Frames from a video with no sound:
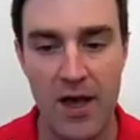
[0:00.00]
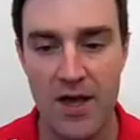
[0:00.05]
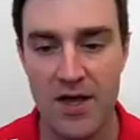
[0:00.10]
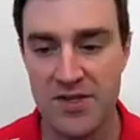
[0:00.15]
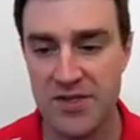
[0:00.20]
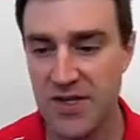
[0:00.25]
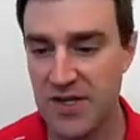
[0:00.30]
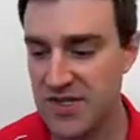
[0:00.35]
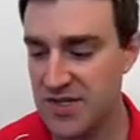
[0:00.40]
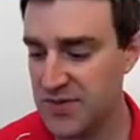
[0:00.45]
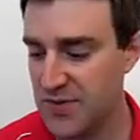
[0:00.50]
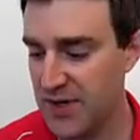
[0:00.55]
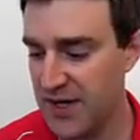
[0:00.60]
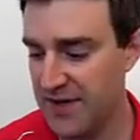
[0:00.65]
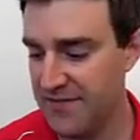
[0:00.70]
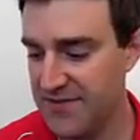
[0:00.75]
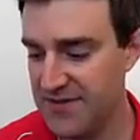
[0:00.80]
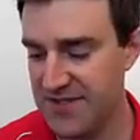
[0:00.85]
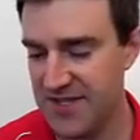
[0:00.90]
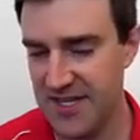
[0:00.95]
So I just want to
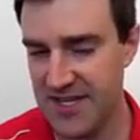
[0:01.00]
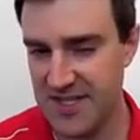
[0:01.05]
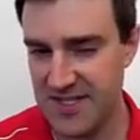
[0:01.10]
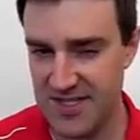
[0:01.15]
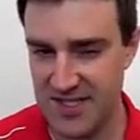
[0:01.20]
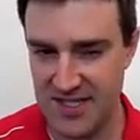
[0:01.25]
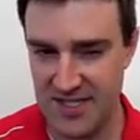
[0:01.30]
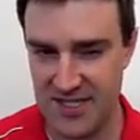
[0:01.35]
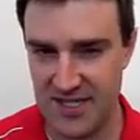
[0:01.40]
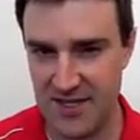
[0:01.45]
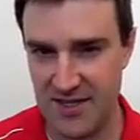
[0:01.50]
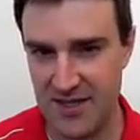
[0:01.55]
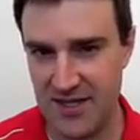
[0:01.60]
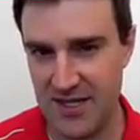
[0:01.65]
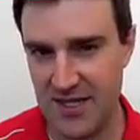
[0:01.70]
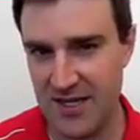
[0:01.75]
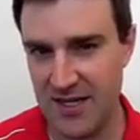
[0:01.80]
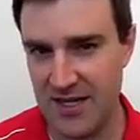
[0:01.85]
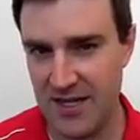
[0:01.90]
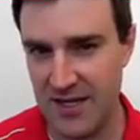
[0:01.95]
emphasize that,
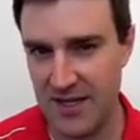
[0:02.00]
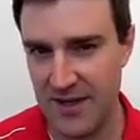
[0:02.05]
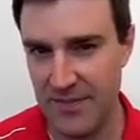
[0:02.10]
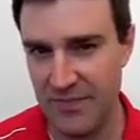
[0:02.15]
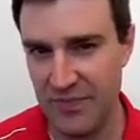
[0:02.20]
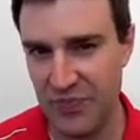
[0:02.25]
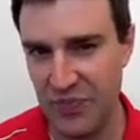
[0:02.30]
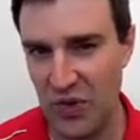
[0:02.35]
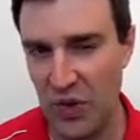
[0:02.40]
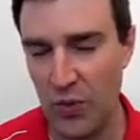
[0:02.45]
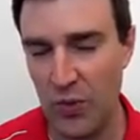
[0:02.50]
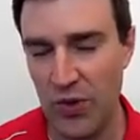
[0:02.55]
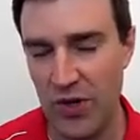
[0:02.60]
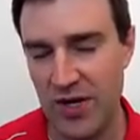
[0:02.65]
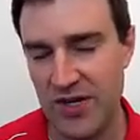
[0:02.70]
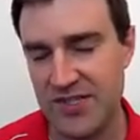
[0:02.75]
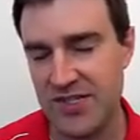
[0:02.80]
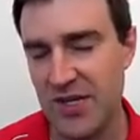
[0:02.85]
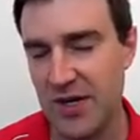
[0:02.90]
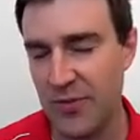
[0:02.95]
that um, we're going
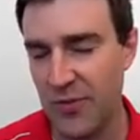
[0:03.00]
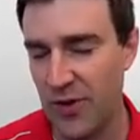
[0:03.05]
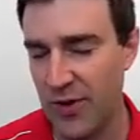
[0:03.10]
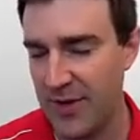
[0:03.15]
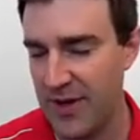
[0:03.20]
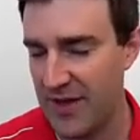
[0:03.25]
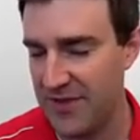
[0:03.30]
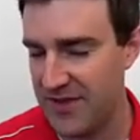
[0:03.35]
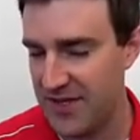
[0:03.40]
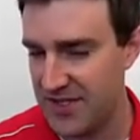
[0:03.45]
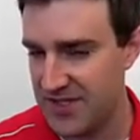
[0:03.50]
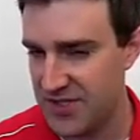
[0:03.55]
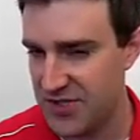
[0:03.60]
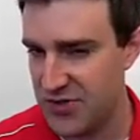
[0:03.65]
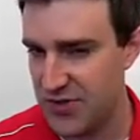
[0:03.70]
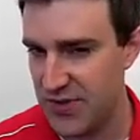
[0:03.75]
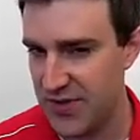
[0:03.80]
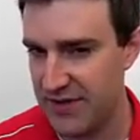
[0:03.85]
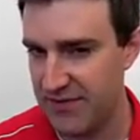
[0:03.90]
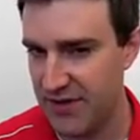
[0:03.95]
to talk more about these
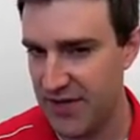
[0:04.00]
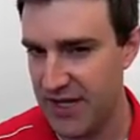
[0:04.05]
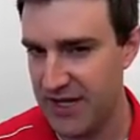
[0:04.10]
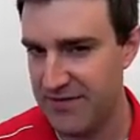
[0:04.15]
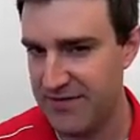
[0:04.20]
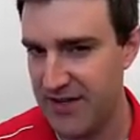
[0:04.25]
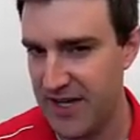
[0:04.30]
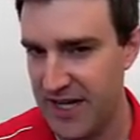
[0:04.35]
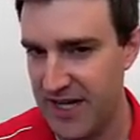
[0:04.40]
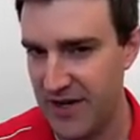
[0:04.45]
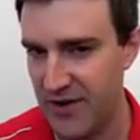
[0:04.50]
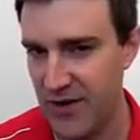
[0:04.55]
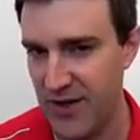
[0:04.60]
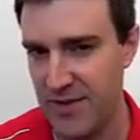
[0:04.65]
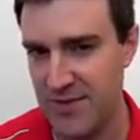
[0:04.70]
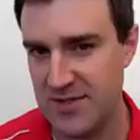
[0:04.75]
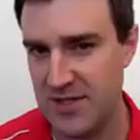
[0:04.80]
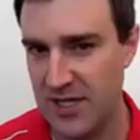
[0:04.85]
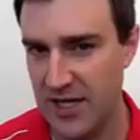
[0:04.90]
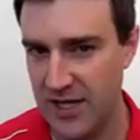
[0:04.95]
tree of life
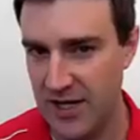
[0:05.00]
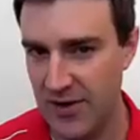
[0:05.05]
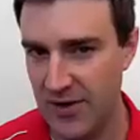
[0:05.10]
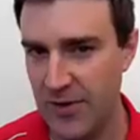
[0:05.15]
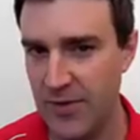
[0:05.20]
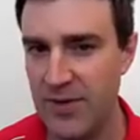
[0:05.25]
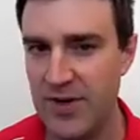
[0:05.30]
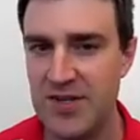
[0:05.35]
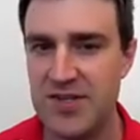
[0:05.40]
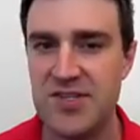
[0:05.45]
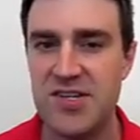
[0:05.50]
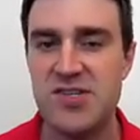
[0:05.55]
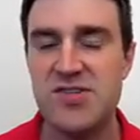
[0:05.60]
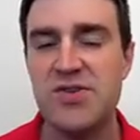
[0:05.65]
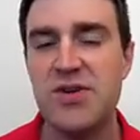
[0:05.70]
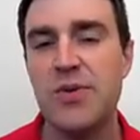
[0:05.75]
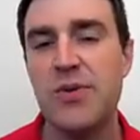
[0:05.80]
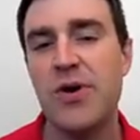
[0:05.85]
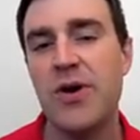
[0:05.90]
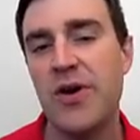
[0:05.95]
diagrams later, but
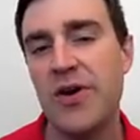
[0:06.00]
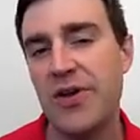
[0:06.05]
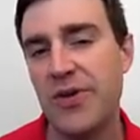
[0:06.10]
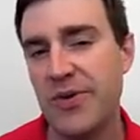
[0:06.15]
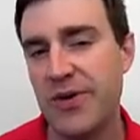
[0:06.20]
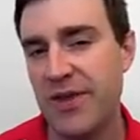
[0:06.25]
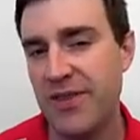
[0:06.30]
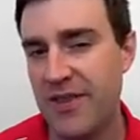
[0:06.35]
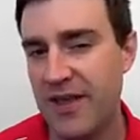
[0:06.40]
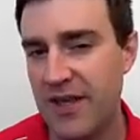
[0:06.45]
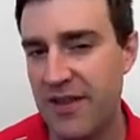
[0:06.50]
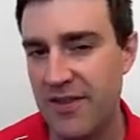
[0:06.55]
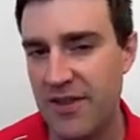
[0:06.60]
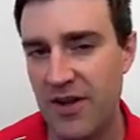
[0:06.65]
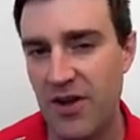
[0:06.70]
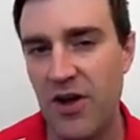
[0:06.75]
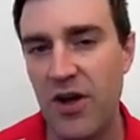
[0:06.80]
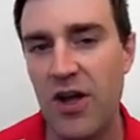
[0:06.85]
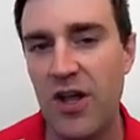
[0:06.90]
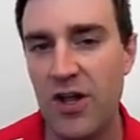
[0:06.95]
essentially we're arguing that, that
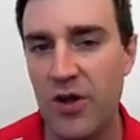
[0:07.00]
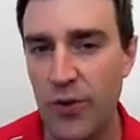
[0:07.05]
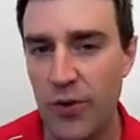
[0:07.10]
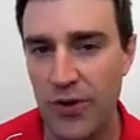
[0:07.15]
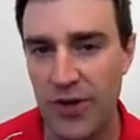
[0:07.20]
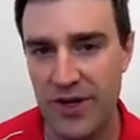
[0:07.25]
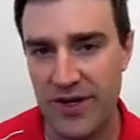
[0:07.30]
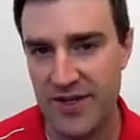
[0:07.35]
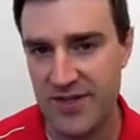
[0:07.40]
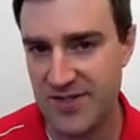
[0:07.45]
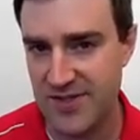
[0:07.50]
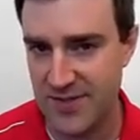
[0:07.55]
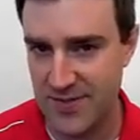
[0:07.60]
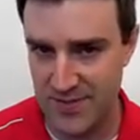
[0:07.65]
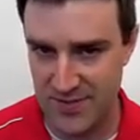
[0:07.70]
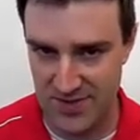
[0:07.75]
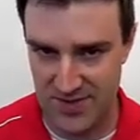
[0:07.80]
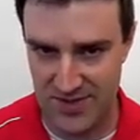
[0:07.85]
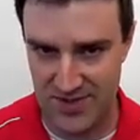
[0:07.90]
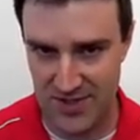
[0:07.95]
all
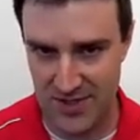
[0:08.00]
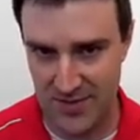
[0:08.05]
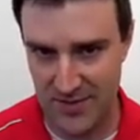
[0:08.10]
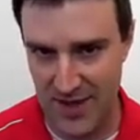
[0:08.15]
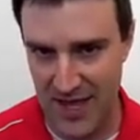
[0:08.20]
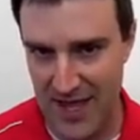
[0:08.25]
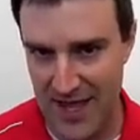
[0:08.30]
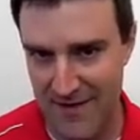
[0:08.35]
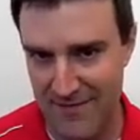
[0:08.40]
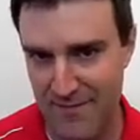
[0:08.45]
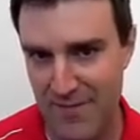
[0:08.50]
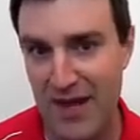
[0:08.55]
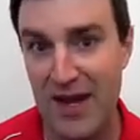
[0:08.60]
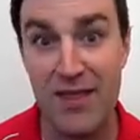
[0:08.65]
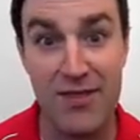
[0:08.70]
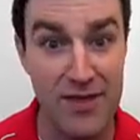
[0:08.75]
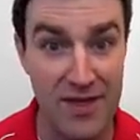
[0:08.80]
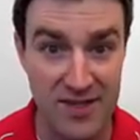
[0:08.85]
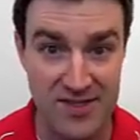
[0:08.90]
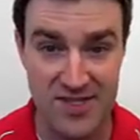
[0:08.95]
organisms um, have many
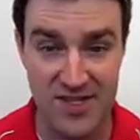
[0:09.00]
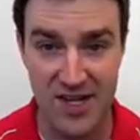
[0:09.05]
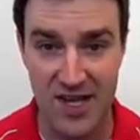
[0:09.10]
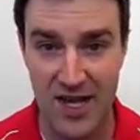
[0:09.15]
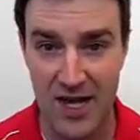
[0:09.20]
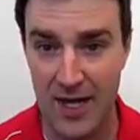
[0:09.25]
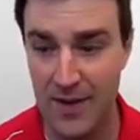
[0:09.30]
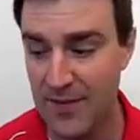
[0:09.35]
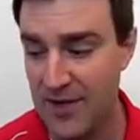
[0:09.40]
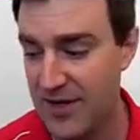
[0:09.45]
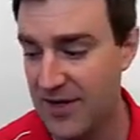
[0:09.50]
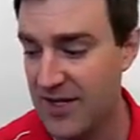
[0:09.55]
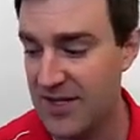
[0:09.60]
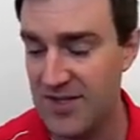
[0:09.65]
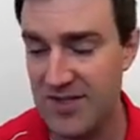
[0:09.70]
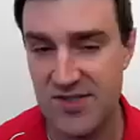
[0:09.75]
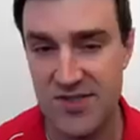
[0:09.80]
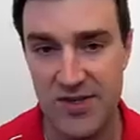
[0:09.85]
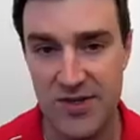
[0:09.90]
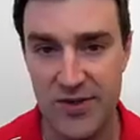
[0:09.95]
things in common,
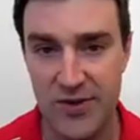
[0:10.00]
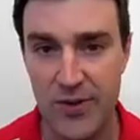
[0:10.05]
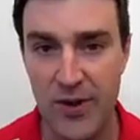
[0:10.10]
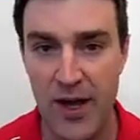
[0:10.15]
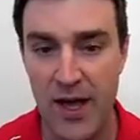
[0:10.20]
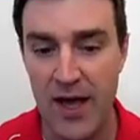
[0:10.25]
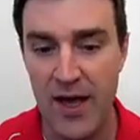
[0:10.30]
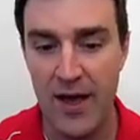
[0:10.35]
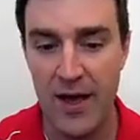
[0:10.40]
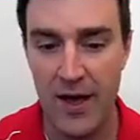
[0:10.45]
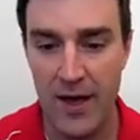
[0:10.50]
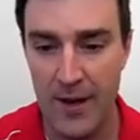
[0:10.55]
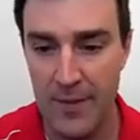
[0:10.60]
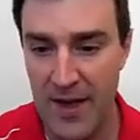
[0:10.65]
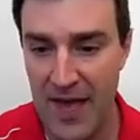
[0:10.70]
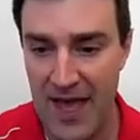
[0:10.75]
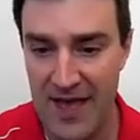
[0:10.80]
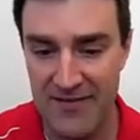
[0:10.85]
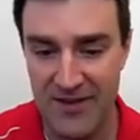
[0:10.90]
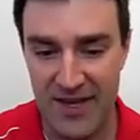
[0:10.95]
and so um,
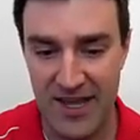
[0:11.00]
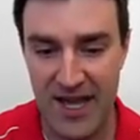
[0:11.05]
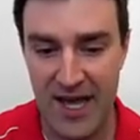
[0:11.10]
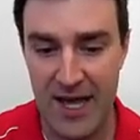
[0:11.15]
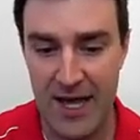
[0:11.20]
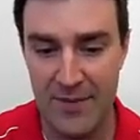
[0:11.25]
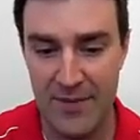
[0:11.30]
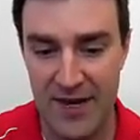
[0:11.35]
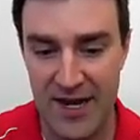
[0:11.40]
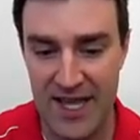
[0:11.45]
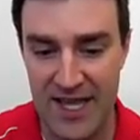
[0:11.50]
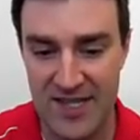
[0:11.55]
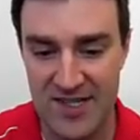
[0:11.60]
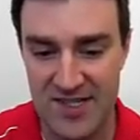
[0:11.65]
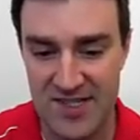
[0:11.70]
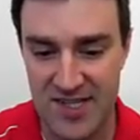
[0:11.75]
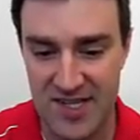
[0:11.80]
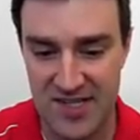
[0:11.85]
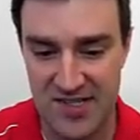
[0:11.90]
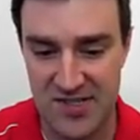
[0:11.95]
have a common
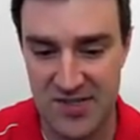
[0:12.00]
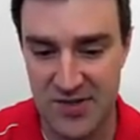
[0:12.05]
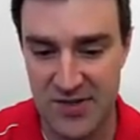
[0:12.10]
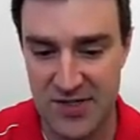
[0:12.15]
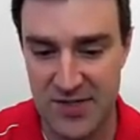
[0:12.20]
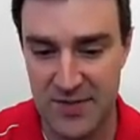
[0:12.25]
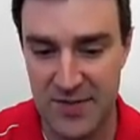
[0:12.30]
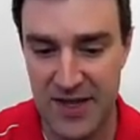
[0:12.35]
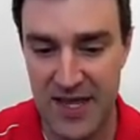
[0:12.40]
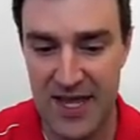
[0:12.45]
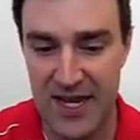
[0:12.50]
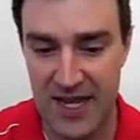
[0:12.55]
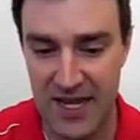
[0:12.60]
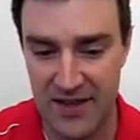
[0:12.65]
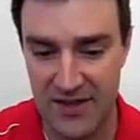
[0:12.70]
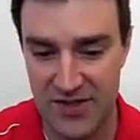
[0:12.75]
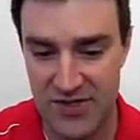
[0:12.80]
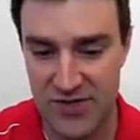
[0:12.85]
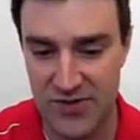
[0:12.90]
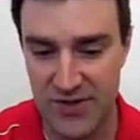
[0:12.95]
ancestor at the beginning of
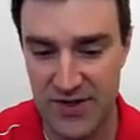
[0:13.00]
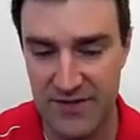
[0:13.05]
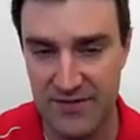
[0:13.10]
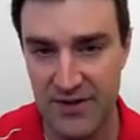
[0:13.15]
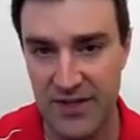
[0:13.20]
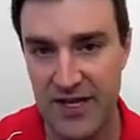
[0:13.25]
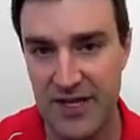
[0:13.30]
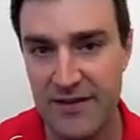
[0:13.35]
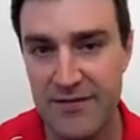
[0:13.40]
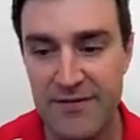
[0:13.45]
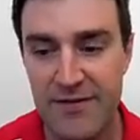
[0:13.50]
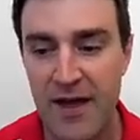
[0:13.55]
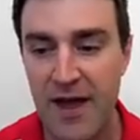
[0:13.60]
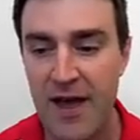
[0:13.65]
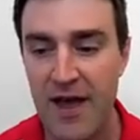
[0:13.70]
the tree of life.